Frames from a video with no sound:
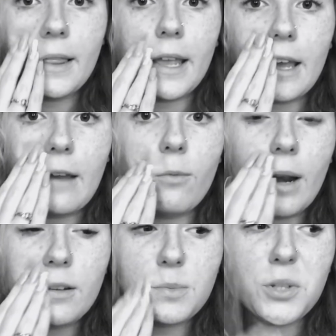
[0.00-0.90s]
Like, when
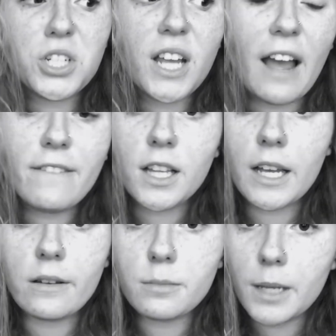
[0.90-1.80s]
I was pushing, I felt
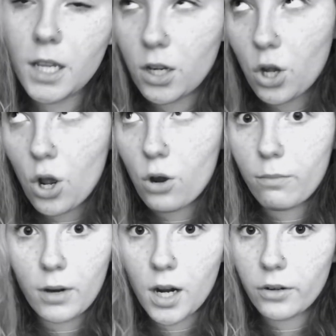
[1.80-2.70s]
like I was making no
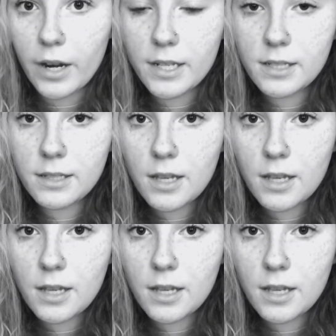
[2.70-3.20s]
progress.